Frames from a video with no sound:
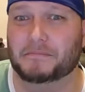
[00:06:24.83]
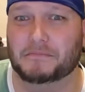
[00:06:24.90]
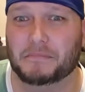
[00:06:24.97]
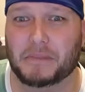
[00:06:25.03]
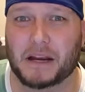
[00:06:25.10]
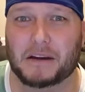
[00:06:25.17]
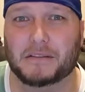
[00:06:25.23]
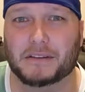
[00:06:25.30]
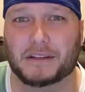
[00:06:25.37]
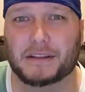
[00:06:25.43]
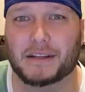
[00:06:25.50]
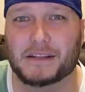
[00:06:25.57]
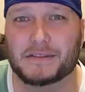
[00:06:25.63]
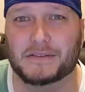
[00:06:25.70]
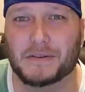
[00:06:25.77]
apparently
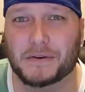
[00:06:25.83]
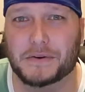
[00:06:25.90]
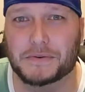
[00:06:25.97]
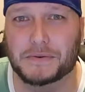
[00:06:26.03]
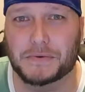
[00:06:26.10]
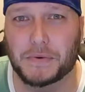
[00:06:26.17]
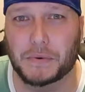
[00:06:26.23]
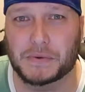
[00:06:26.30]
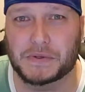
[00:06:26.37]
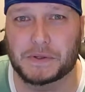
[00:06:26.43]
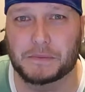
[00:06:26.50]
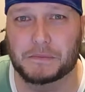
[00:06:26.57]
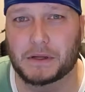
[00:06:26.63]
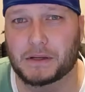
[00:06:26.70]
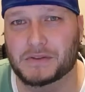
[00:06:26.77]
that's not
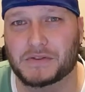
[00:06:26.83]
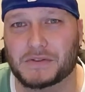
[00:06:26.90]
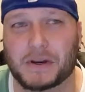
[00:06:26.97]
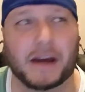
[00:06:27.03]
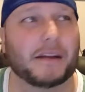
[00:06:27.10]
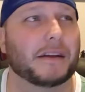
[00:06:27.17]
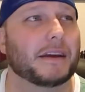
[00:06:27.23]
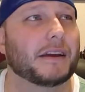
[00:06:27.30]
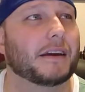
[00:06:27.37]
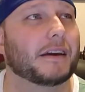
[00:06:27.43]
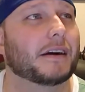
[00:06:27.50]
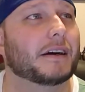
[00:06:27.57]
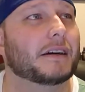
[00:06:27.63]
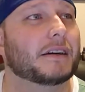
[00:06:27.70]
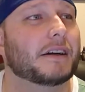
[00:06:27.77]
awesome in Australia
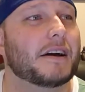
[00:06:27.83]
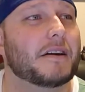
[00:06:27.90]
here.